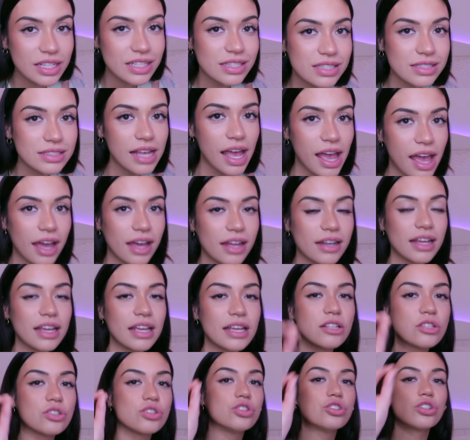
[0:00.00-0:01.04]
said
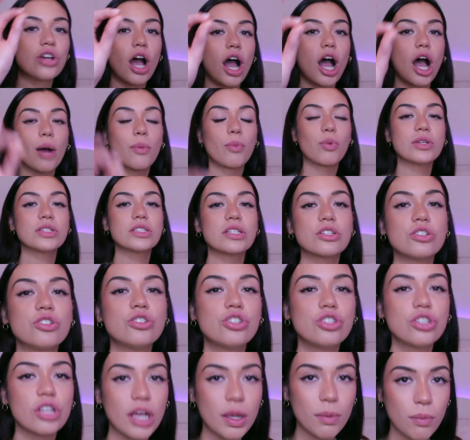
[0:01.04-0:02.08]
his job was a
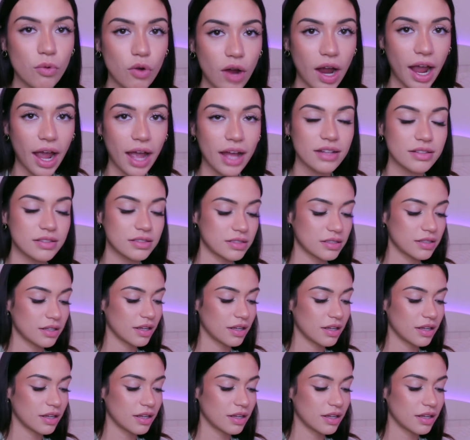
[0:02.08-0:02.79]
gym rat.